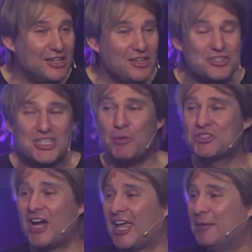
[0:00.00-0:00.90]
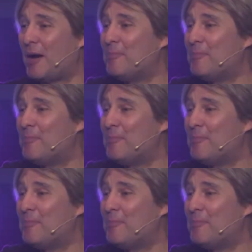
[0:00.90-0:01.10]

You see, we're talking about